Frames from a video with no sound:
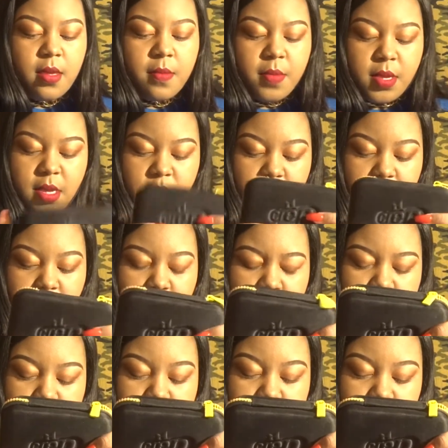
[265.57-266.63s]
But I
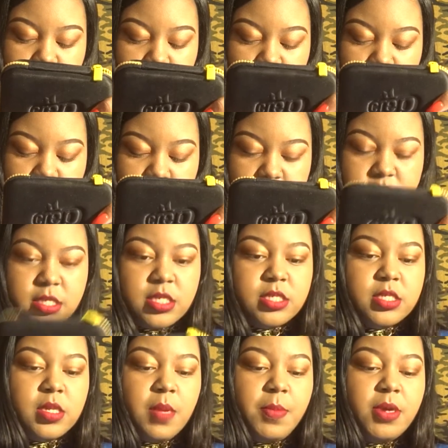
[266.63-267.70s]
like this little case.
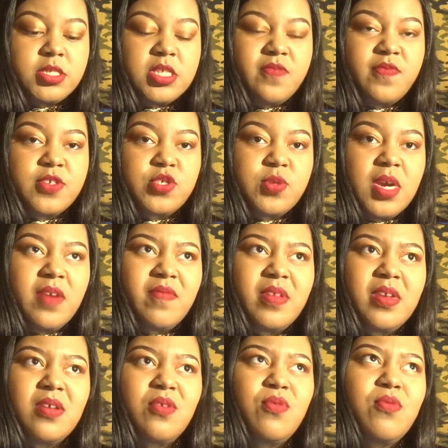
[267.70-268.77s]
It's mostly for
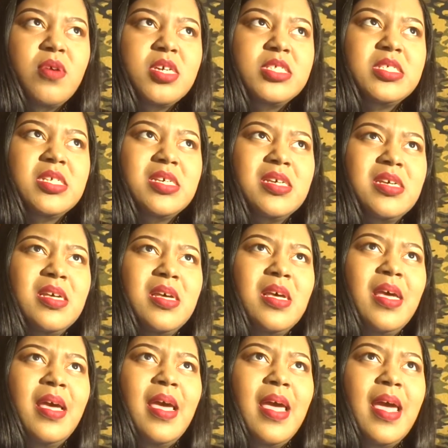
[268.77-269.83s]
traveling. Of course, the
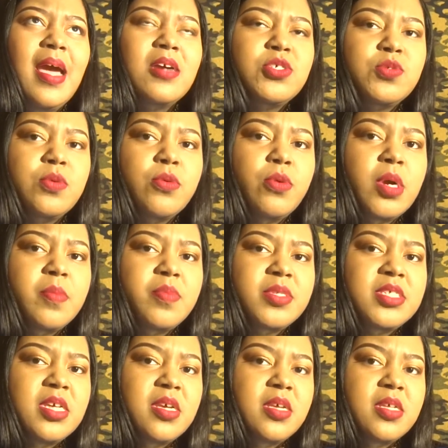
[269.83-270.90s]
actual Crep
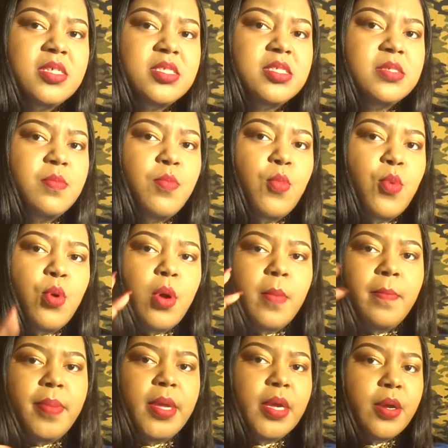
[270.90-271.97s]
Protect is more
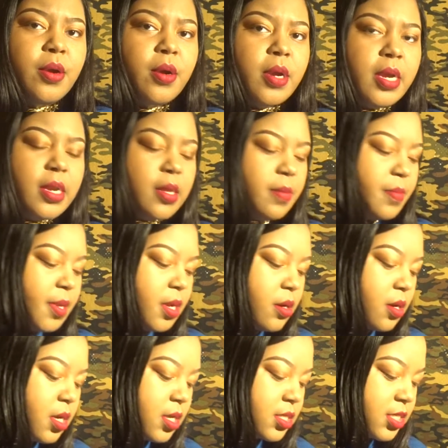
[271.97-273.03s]
bigger in a bigger
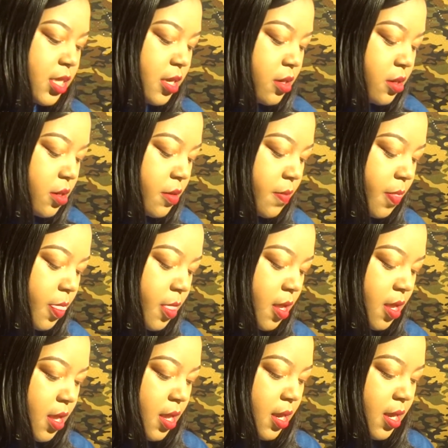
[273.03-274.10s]
container.
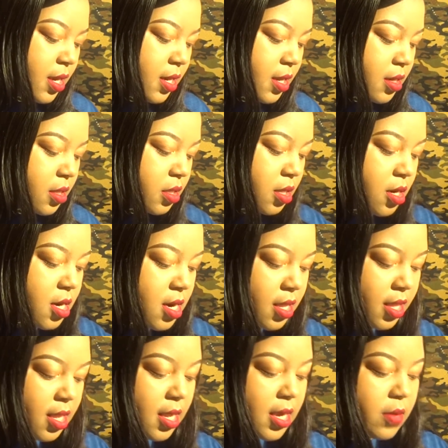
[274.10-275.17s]
And then the third
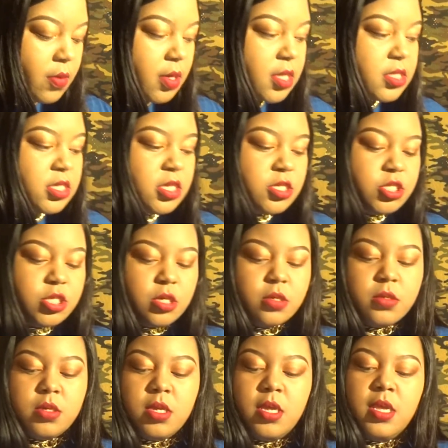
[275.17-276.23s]
thing I want to touch
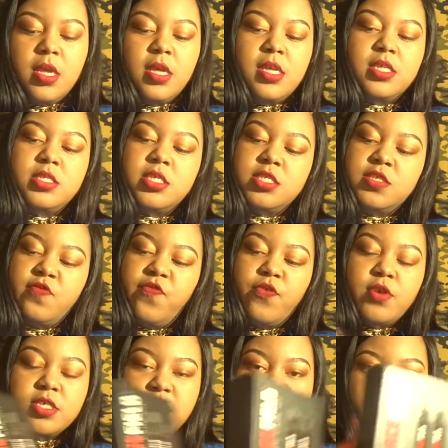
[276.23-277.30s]
on is this
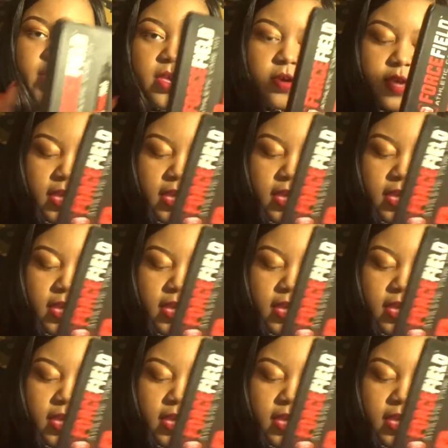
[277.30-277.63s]
Force Field